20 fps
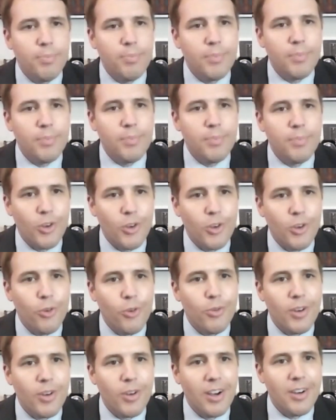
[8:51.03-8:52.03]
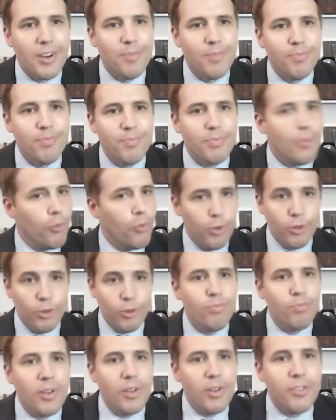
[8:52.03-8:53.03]
so we'll
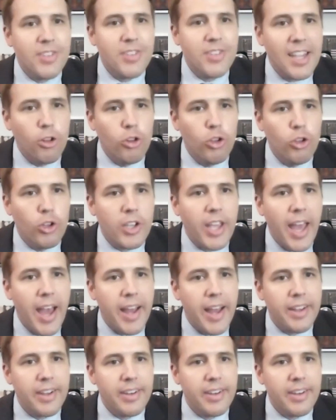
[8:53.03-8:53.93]
take a look at it,